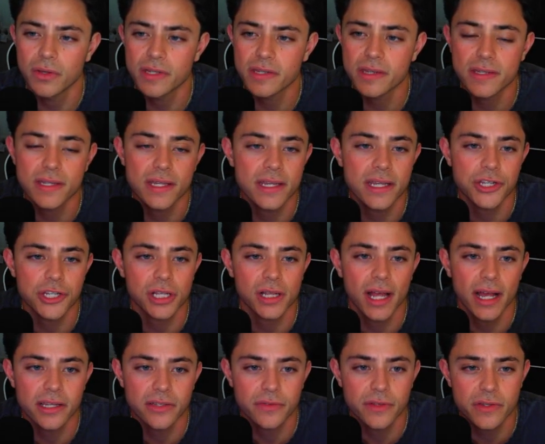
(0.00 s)
this is
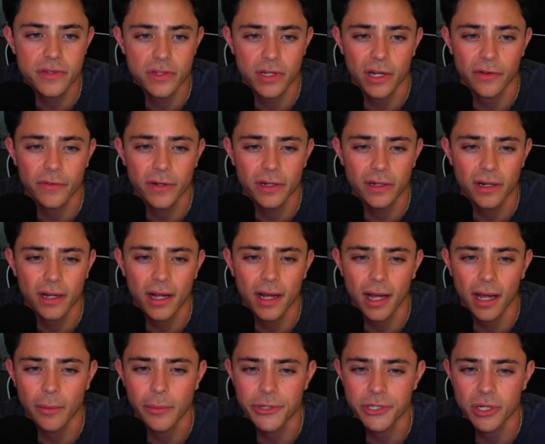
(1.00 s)
initialized for the server,
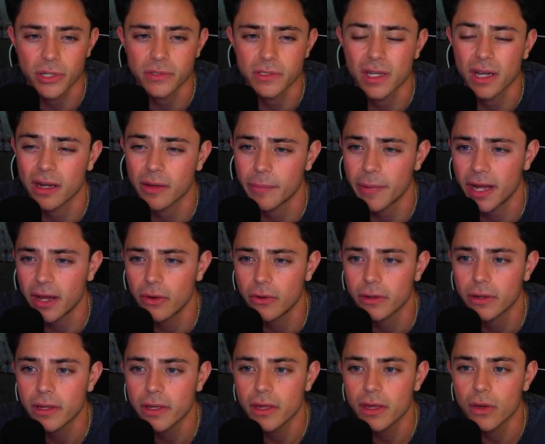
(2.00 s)
uh, which I'll talk about.
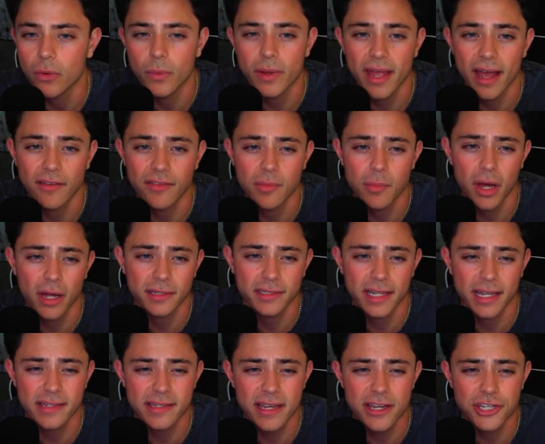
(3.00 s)
We have the
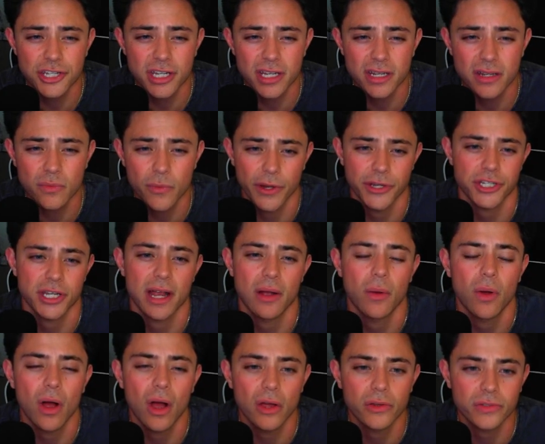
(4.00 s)
monetization, which I will
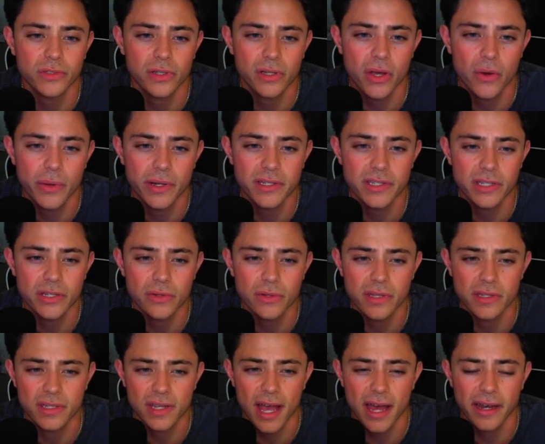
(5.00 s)
also go into.
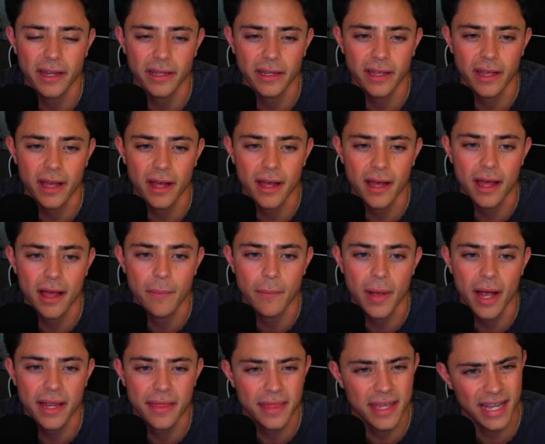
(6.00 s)
This kind of, um,
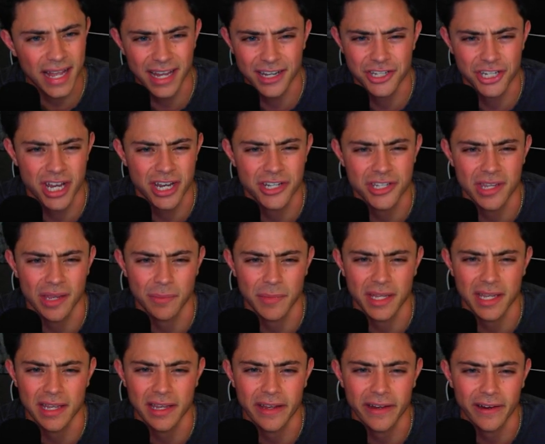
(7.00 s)
I think I changed
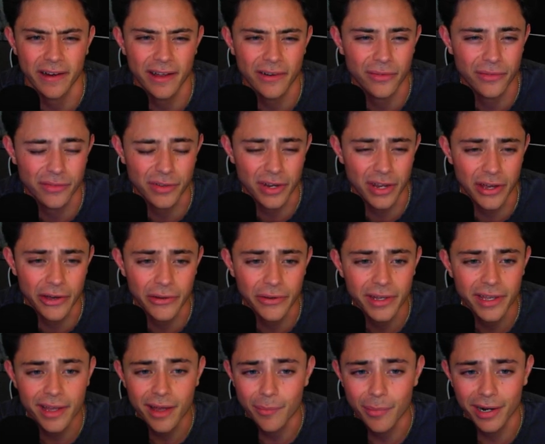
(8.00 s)
something in here. I don't even know,
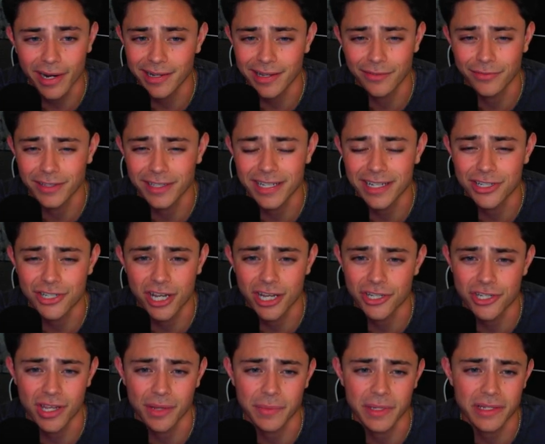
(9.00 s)
but I definitely did
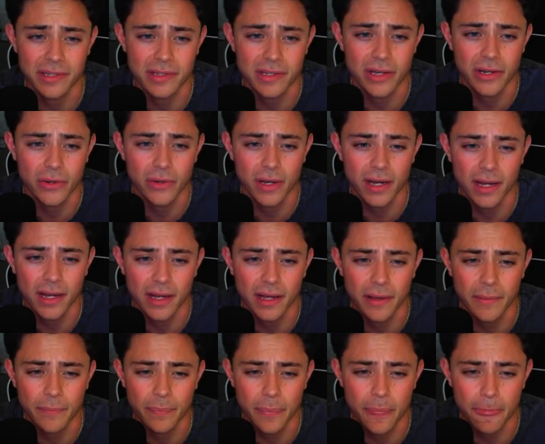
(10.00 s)
change something. So
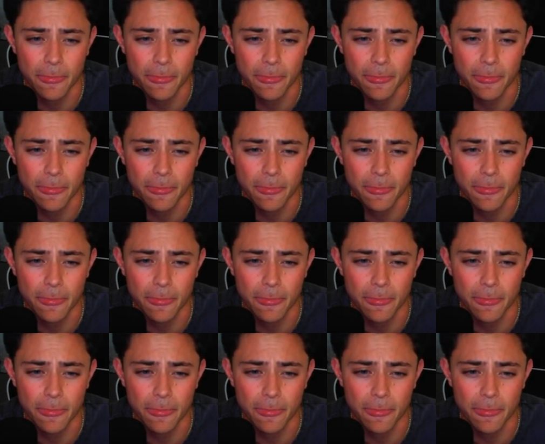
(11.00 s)
um,